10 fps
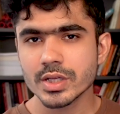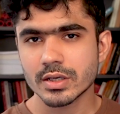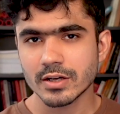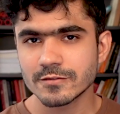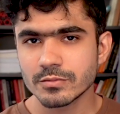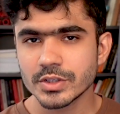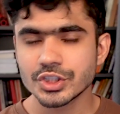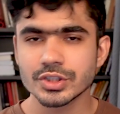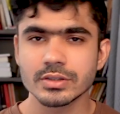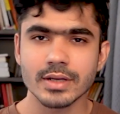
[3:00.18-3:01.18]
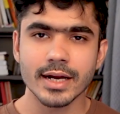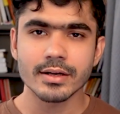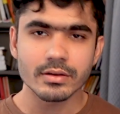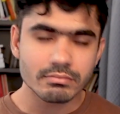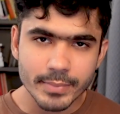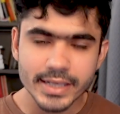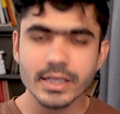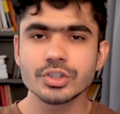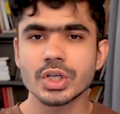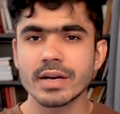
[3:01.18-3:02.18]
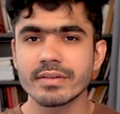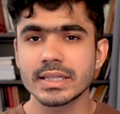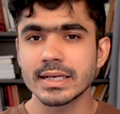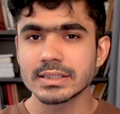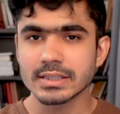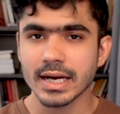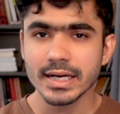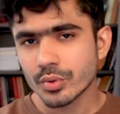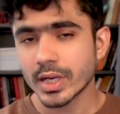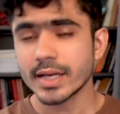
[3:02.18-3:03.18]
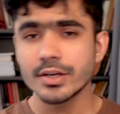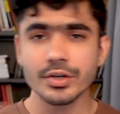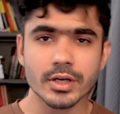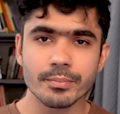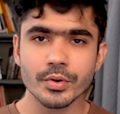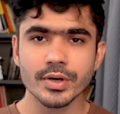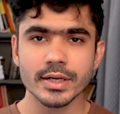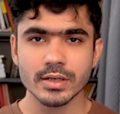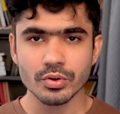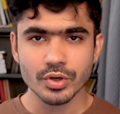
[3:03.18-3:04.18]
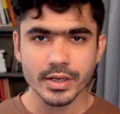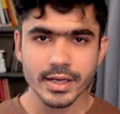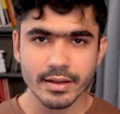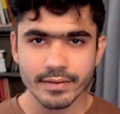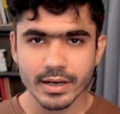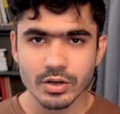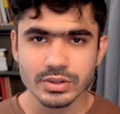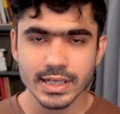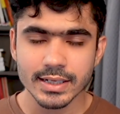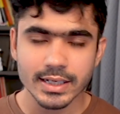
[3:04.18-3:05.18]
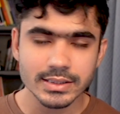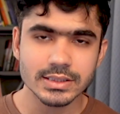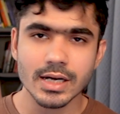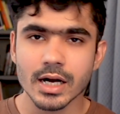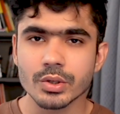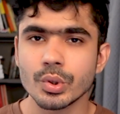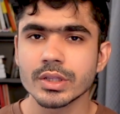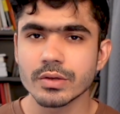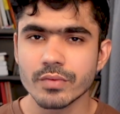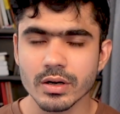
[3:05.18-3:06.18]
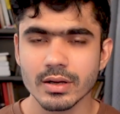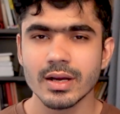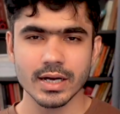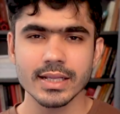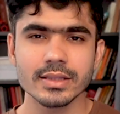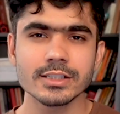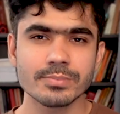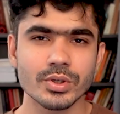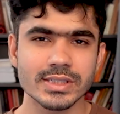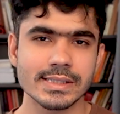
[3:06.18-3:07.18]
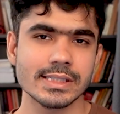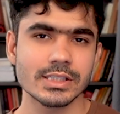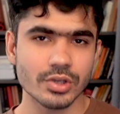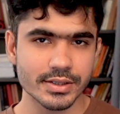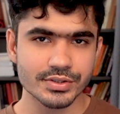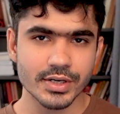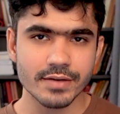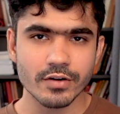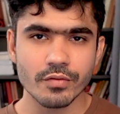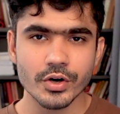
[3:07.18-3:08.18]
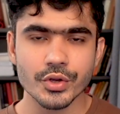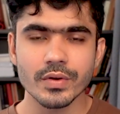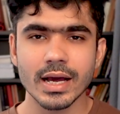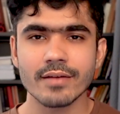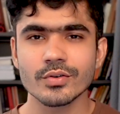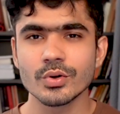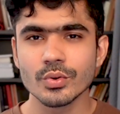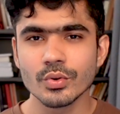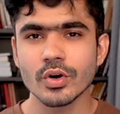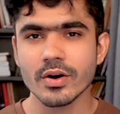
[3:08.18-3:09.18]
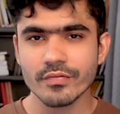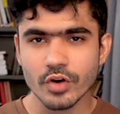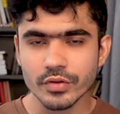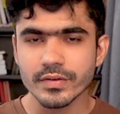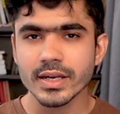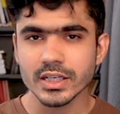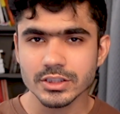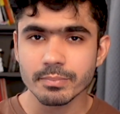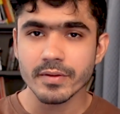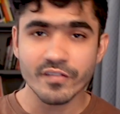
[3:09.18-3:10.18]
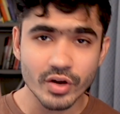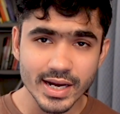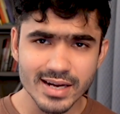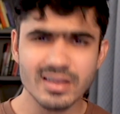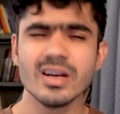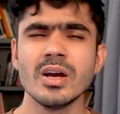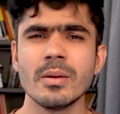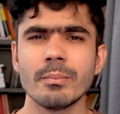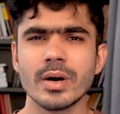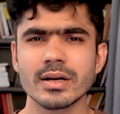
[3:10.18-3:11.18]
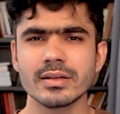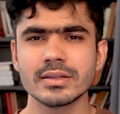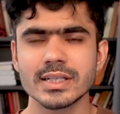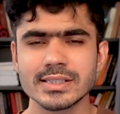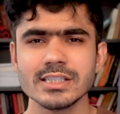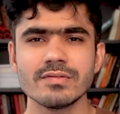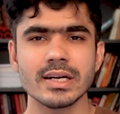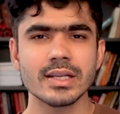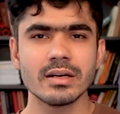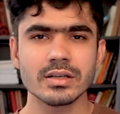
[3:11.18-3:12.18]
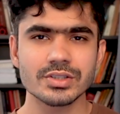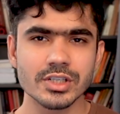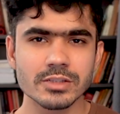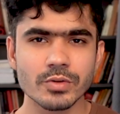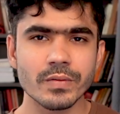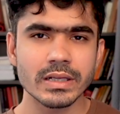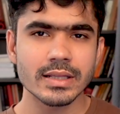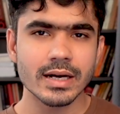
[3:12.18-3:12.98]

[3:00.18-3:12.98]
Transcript: the transformation and making sure everything is right, you directly dump your data onto the data warehouse and then start doing the work. Again, this process is not straightforward. You will have to do a lot of configuration before and but this is where the industry is moving.